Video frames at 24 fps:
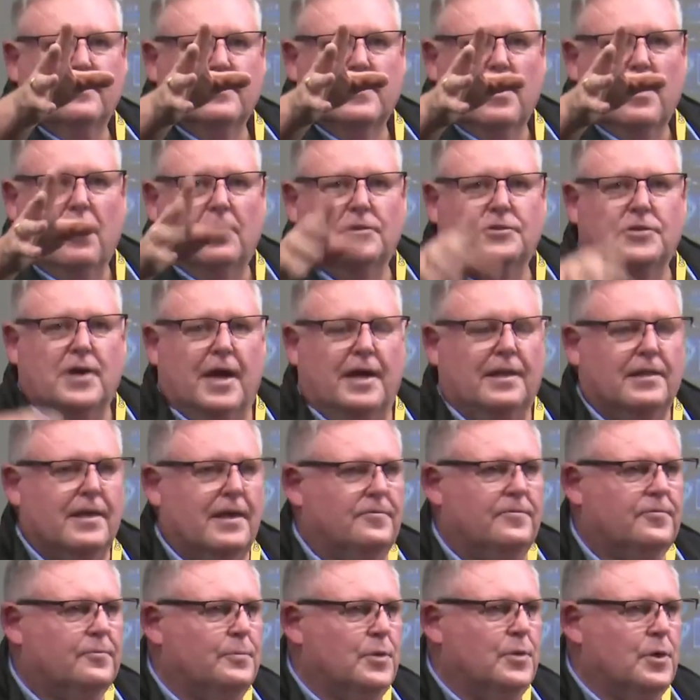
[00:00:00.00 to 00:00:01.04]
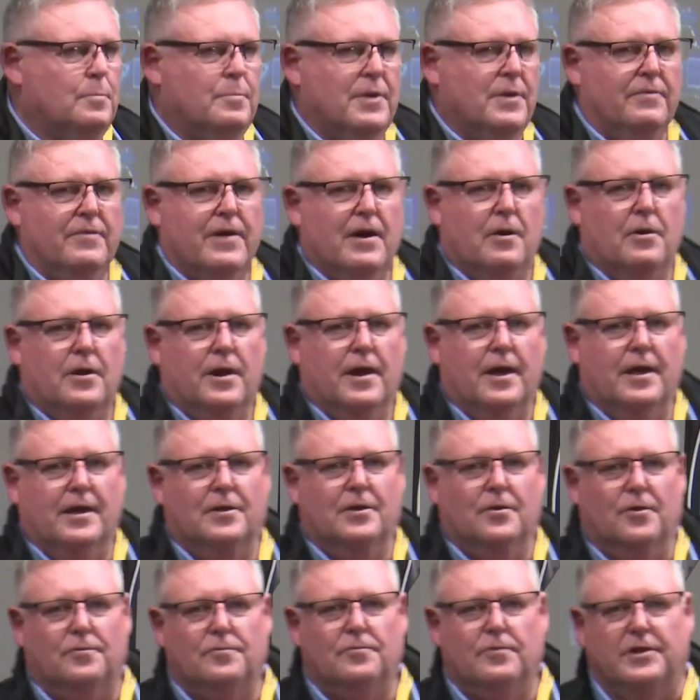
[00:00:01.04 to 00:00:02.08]
I'll take that from you, Bevo. I know you're
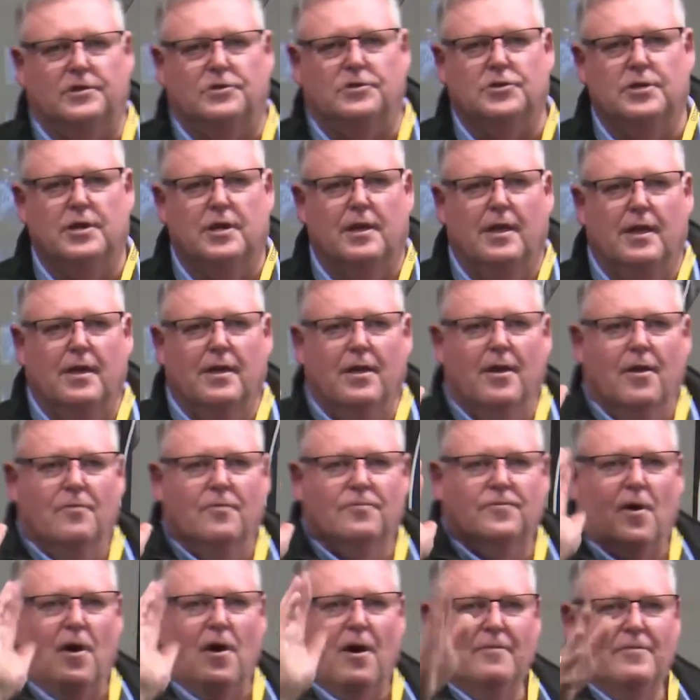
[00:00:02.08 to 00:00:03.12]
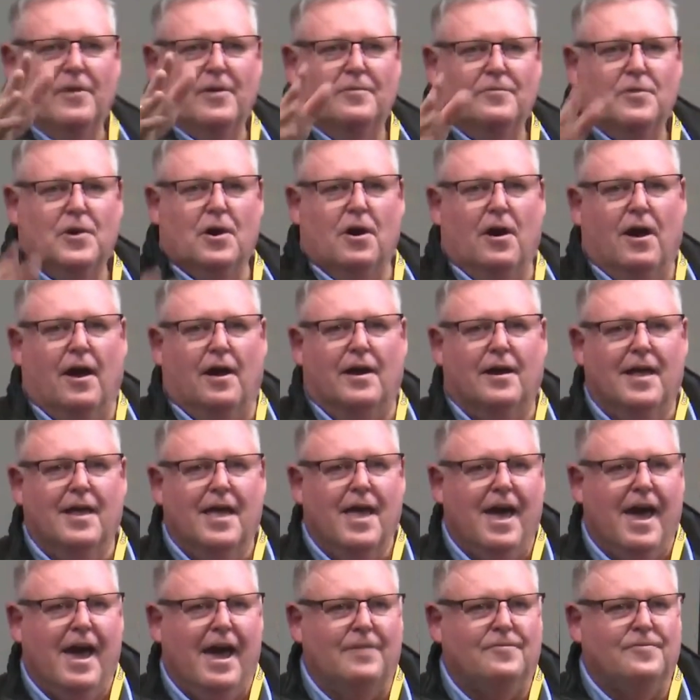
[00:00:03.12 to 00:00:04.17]
not rich. 5 I've got.
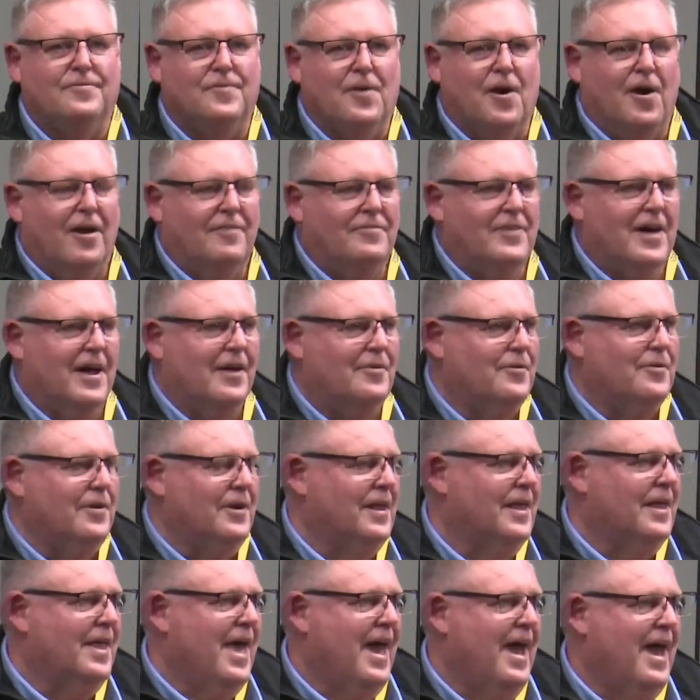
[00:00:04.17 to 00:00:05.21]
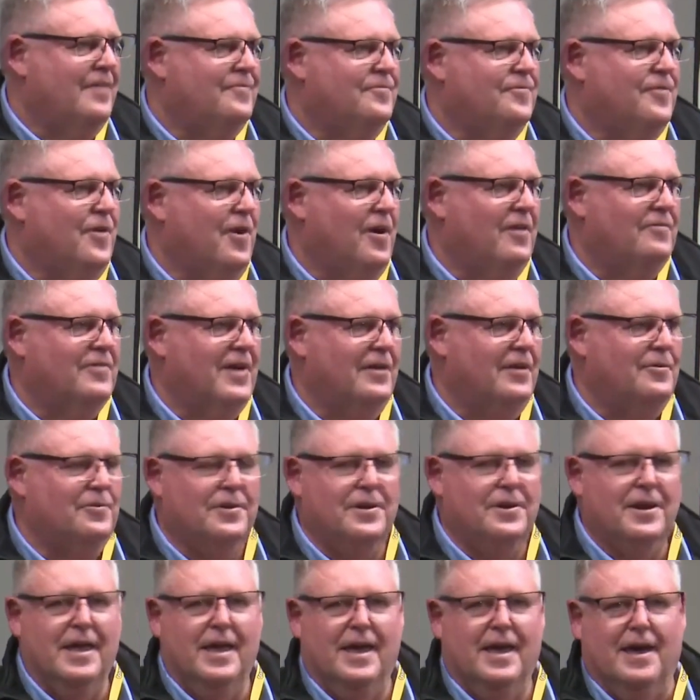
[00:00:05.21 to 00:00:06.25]
At 500. At 500
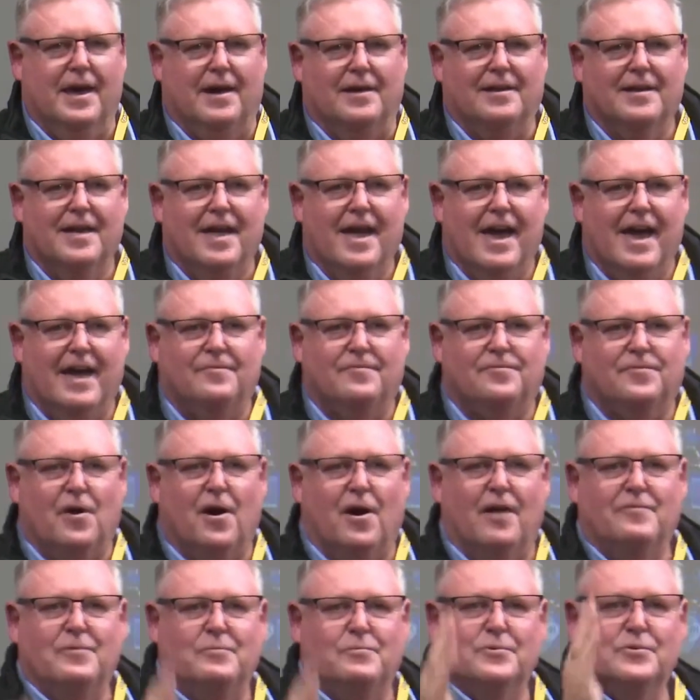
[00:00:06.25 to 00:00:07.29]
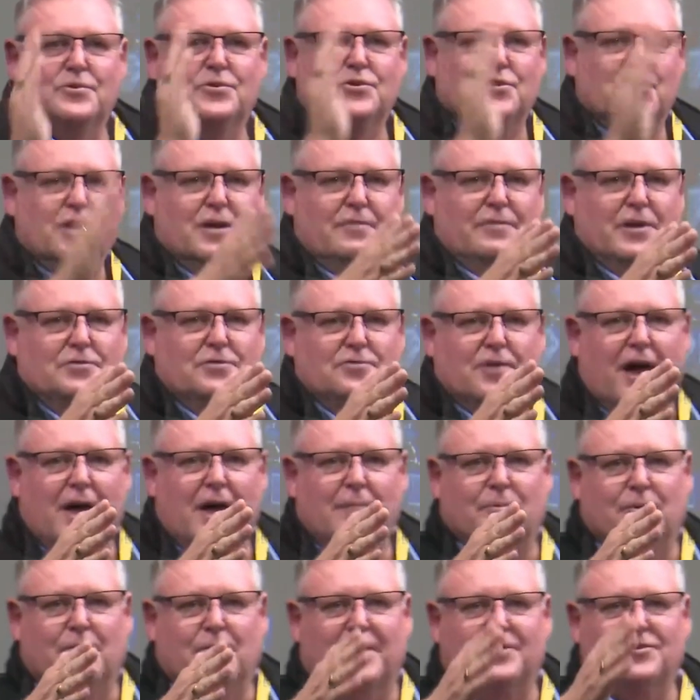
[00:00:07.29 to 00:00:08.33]
now. At 5, if it was Stevie
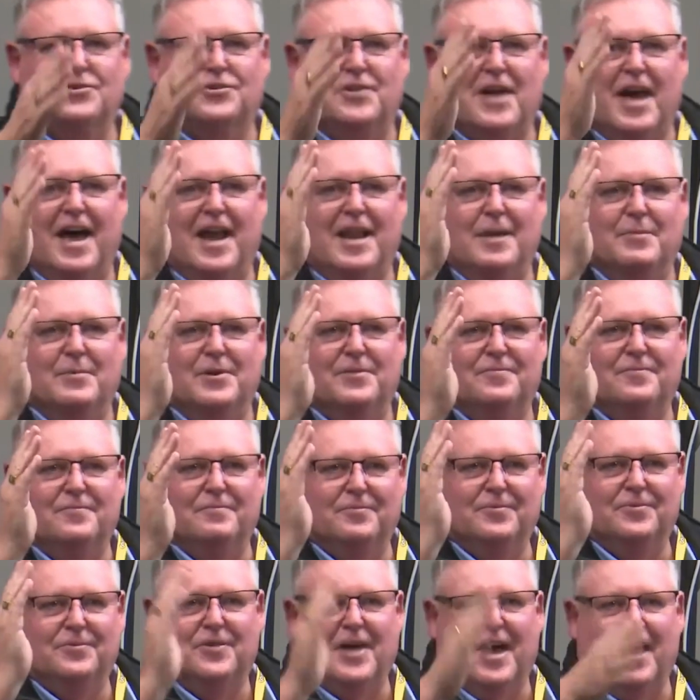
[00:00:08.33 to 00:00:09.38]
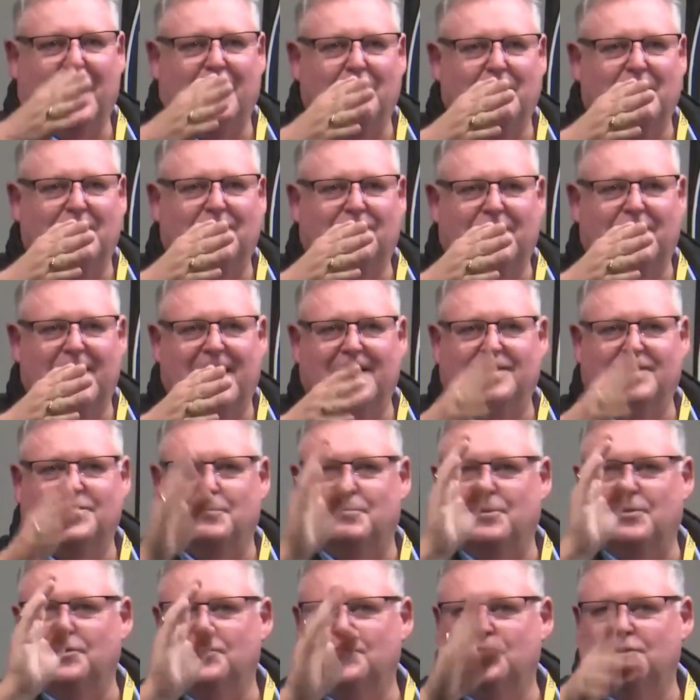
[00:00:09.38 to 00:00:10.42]
Draper, I'd start him at 1,000,
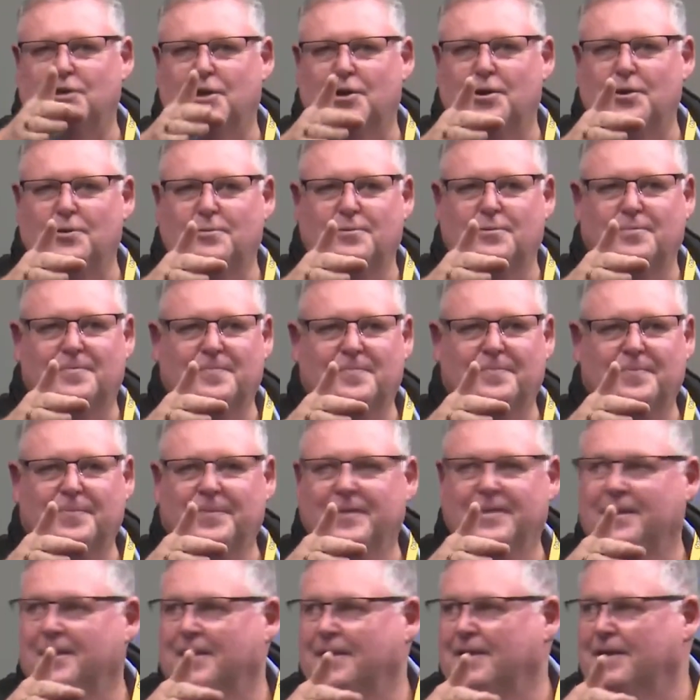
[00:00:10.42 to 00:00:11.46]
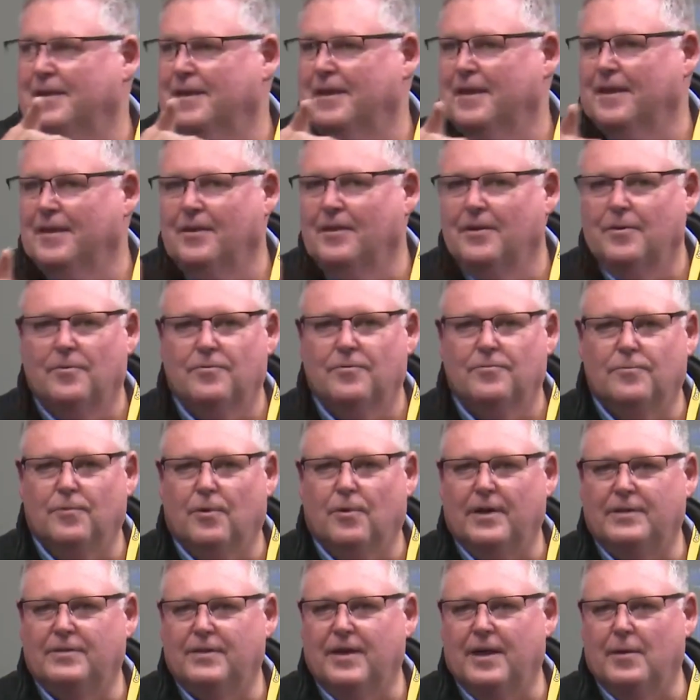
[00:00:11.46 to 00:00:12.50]
but it's you?
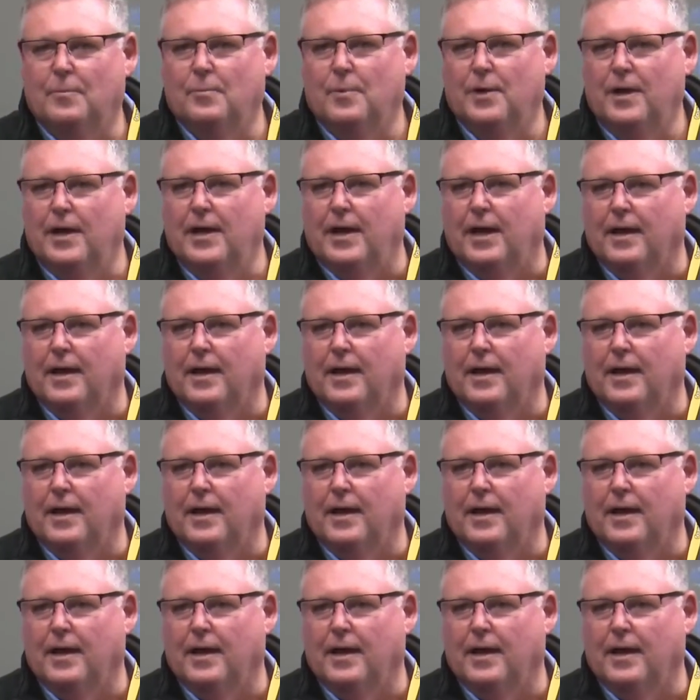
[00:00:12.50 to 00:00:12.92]
Right down where?